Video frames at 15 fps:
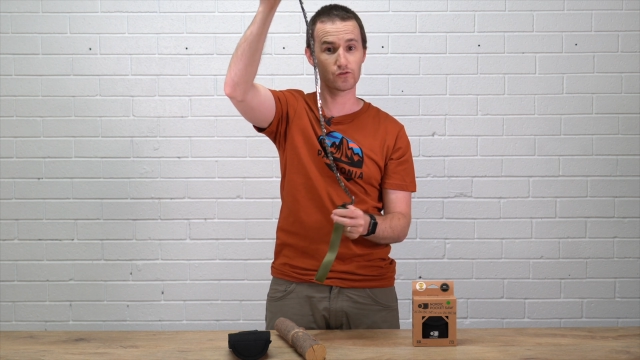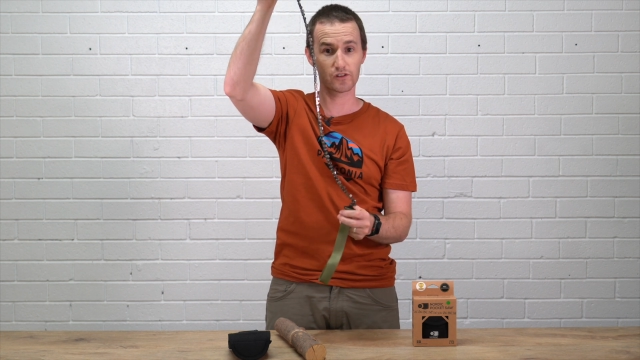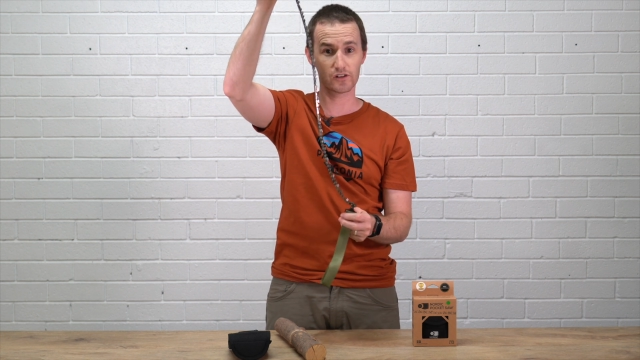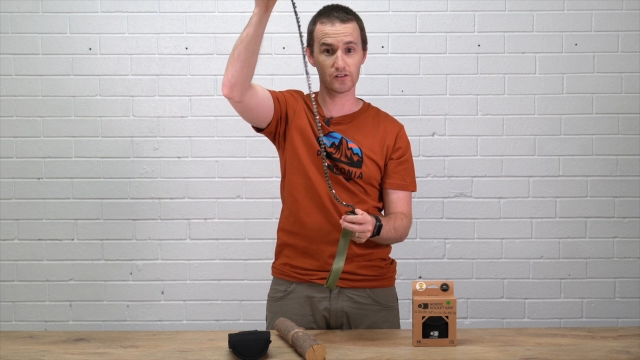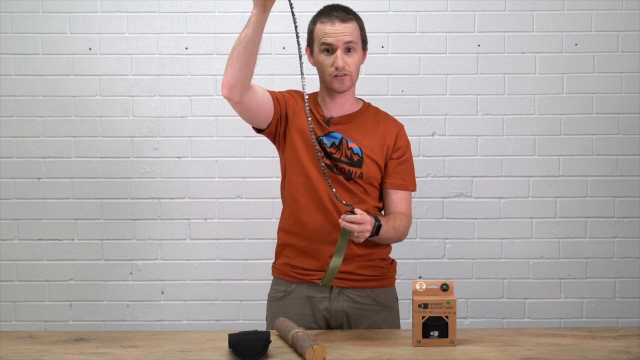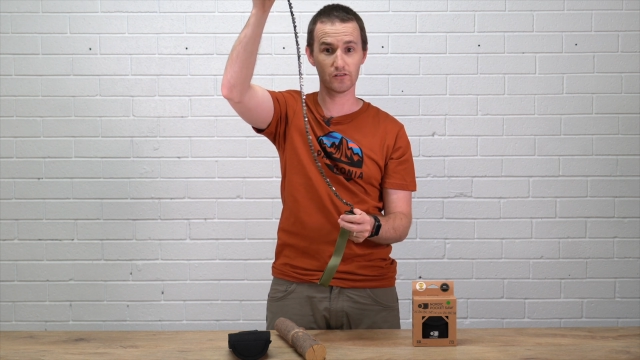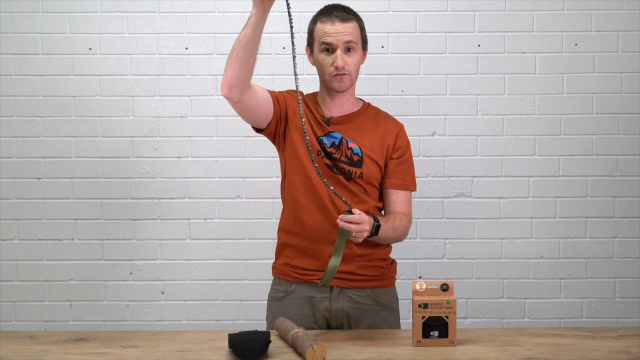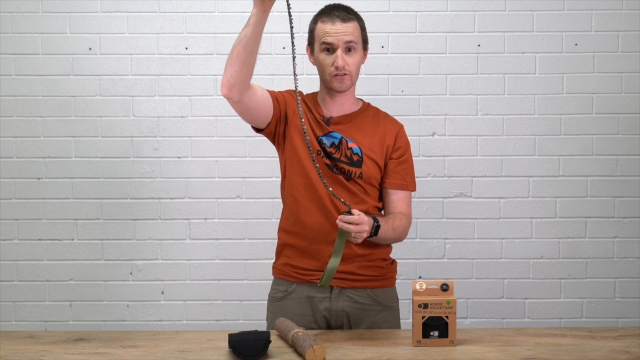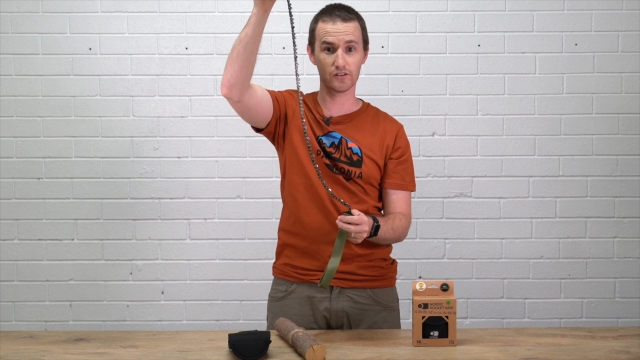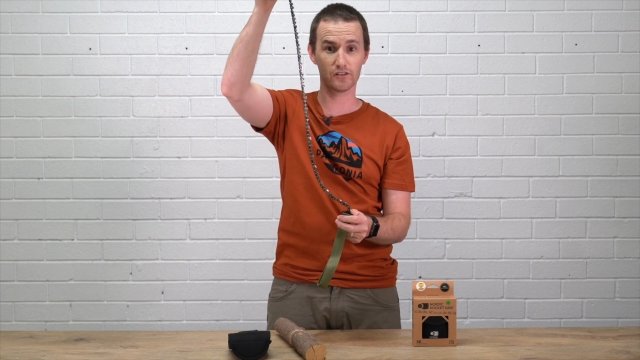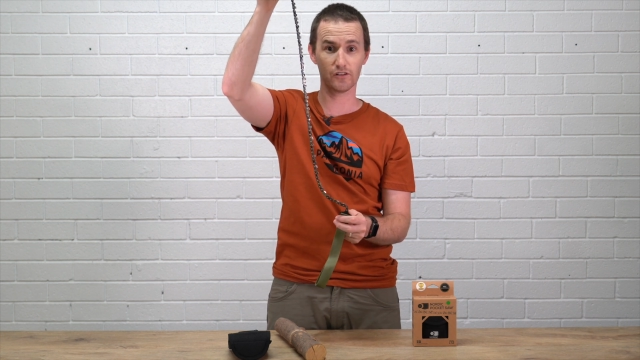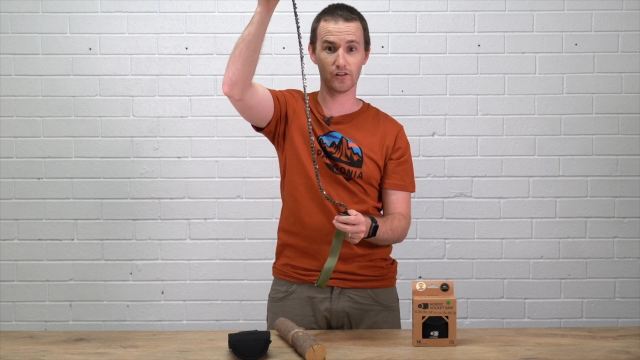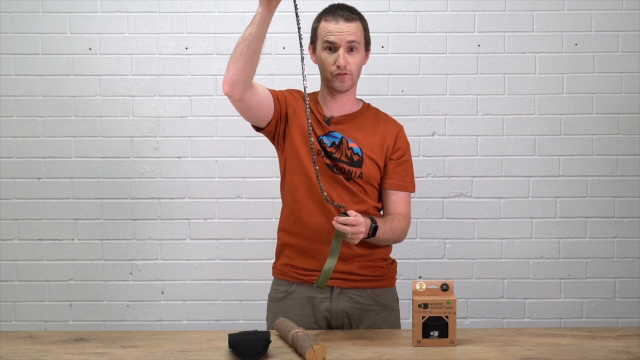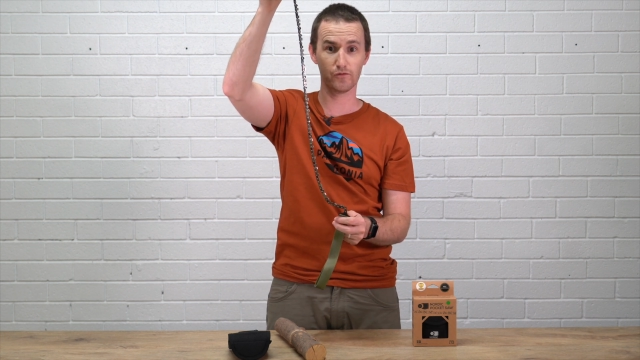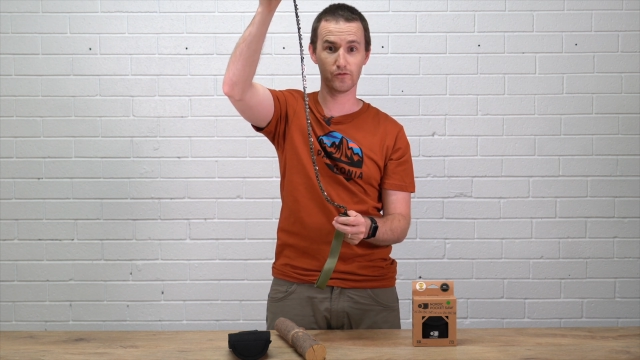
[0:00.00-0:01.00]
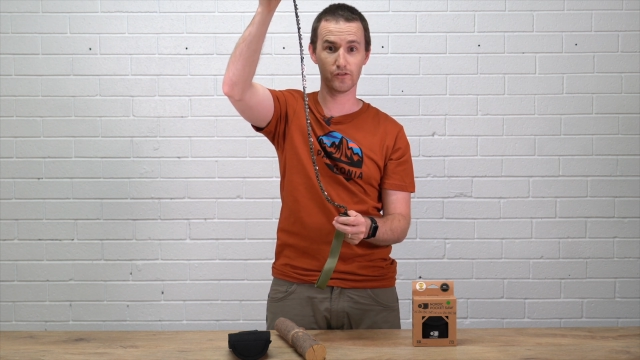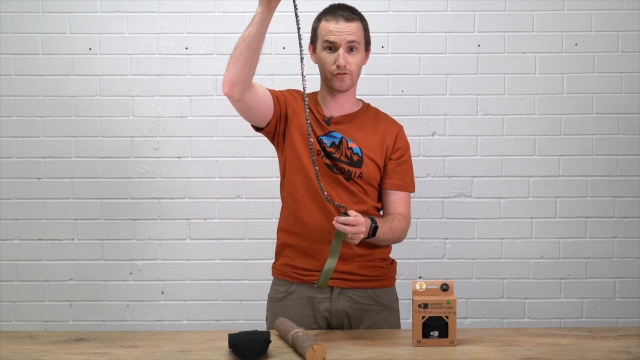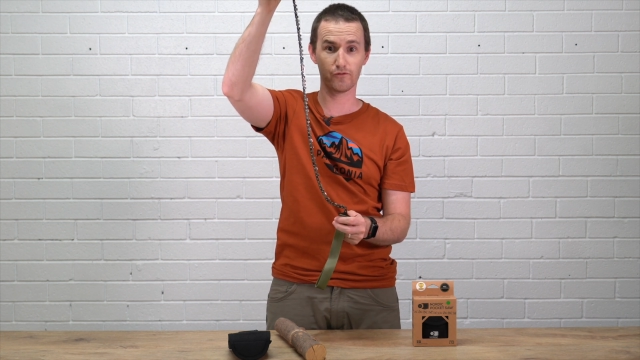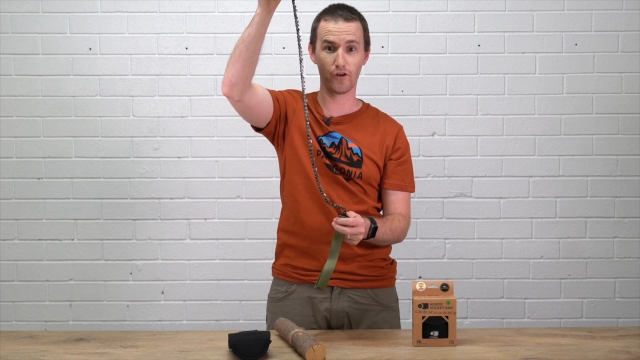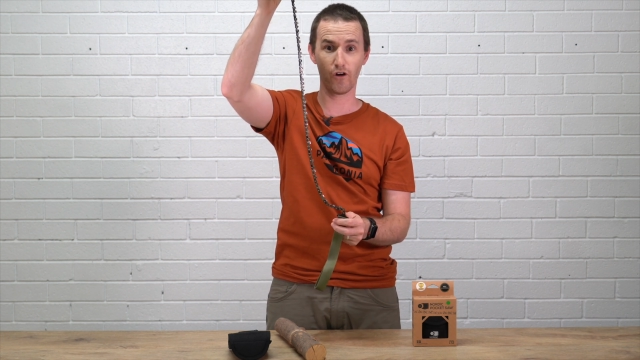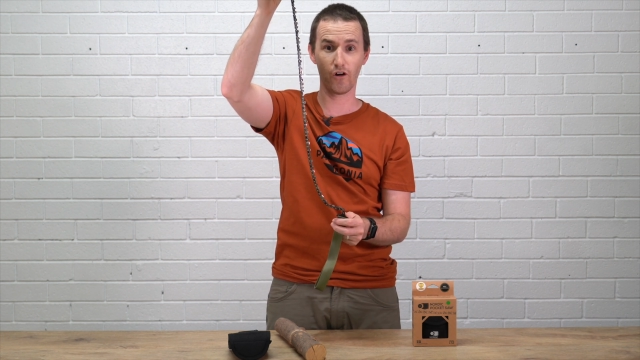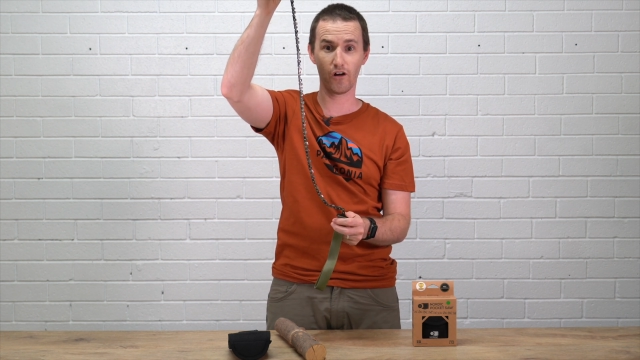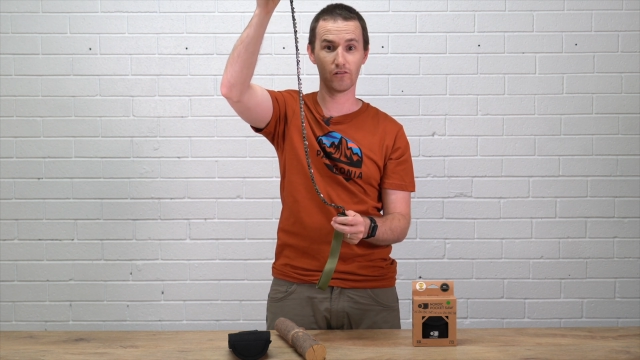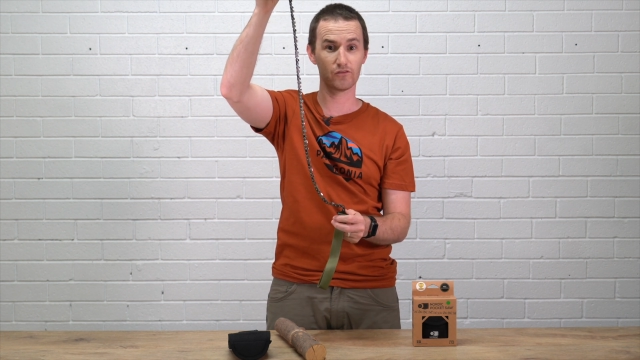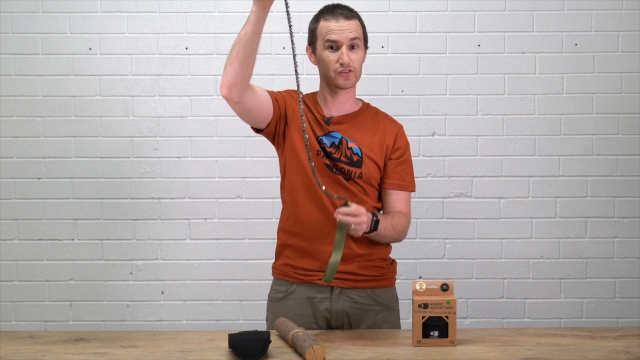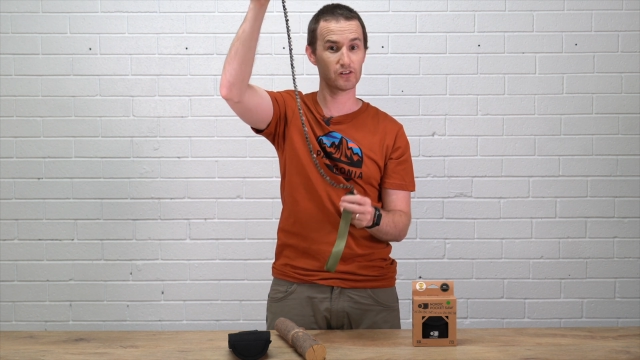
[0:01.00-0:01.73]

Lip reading: or you could do it yourself with a file,